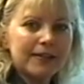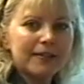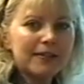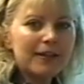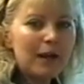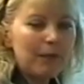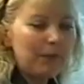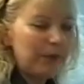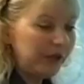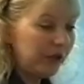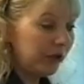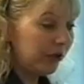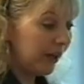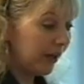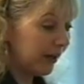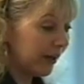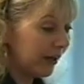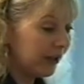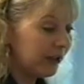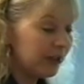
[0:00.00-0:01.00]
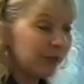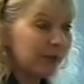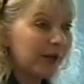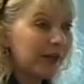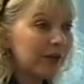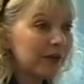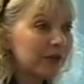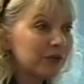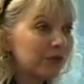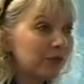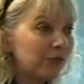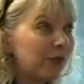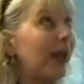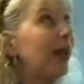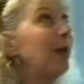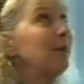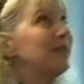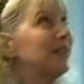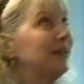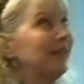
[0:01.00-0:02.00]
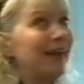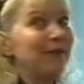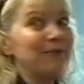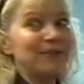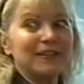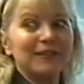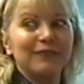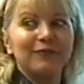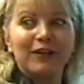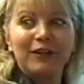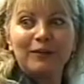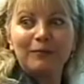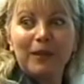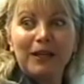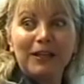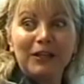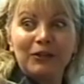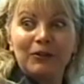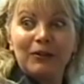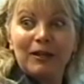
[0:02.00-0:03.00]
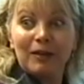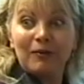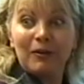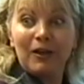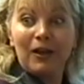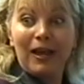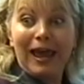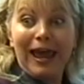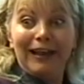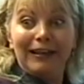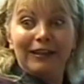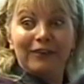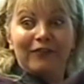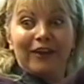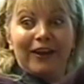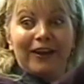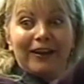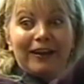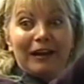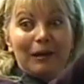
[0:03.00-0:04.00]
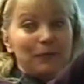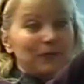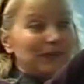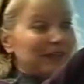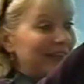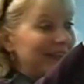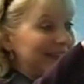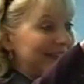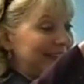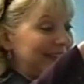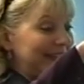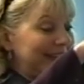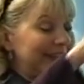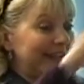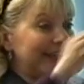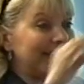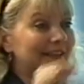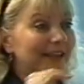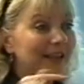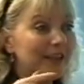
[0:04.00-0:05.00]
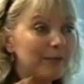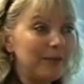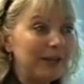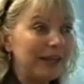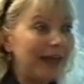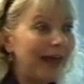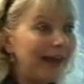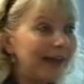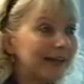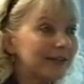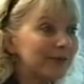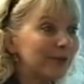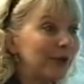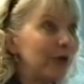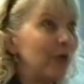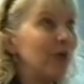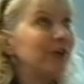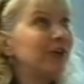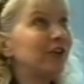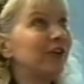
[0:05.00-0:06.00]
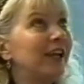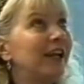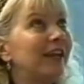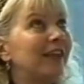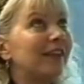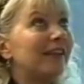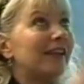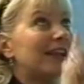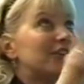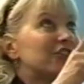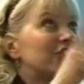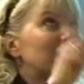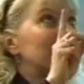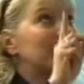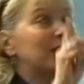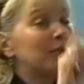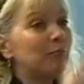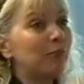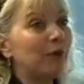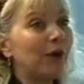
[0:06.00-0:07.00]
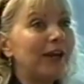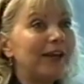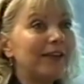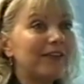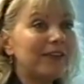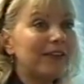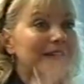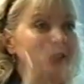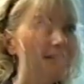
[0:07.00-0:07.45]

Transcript: step, and you get onto one of those ramps, and that was the fun bit. You'd get elevated up to the ceiling, and then the mechanics would go underneath, and they'd check the brakes and the